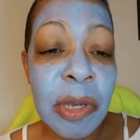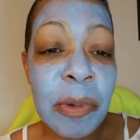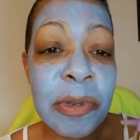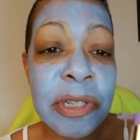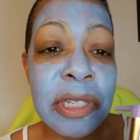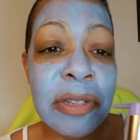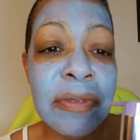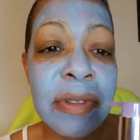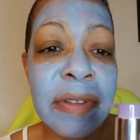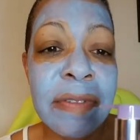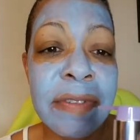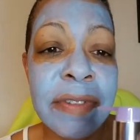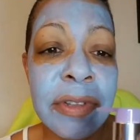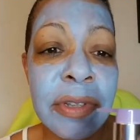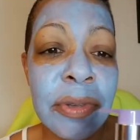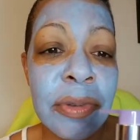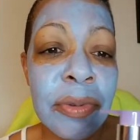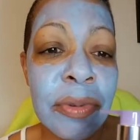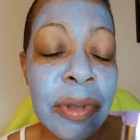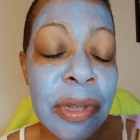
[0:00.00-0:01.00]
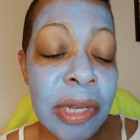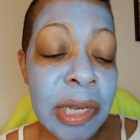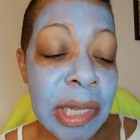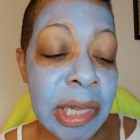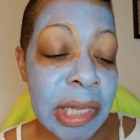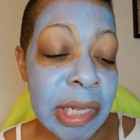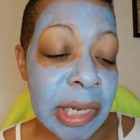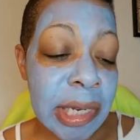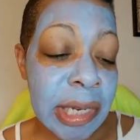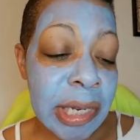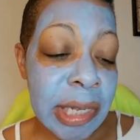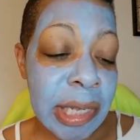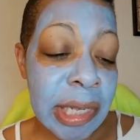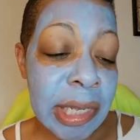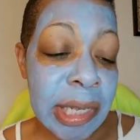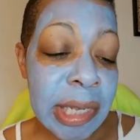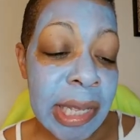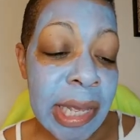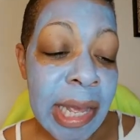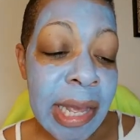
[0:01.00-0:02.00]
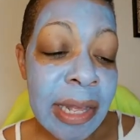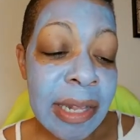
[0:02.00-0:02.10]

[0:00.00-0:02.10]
was to review the Clinique